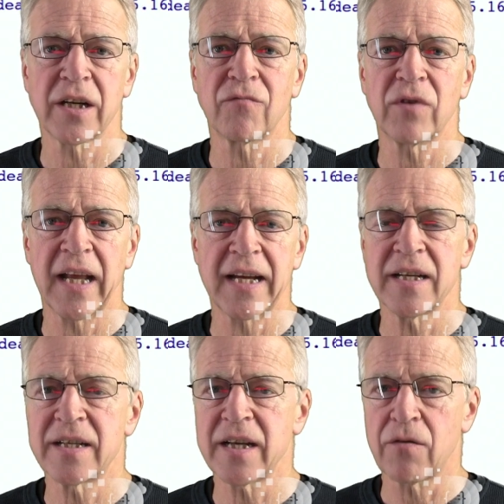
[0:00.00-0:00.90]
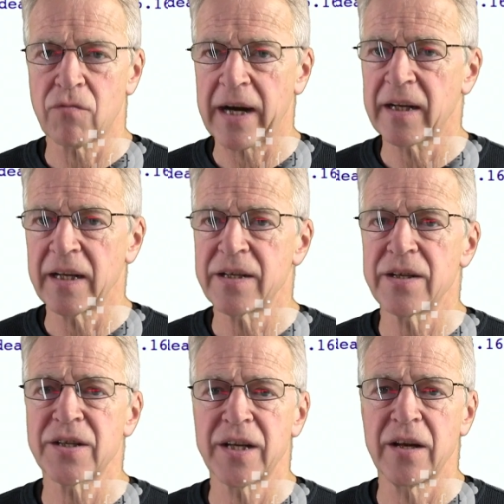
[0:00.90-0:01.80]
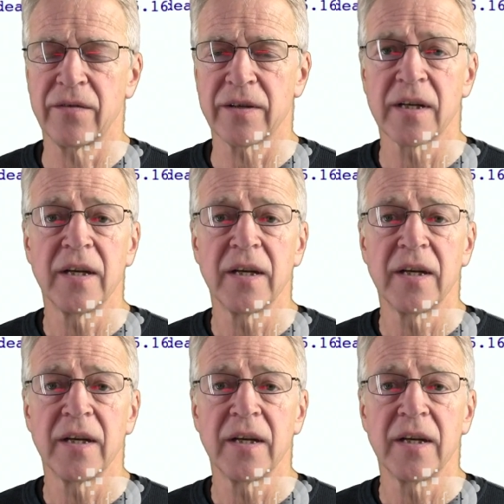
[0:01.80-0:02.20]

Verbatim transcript: related directly to the student.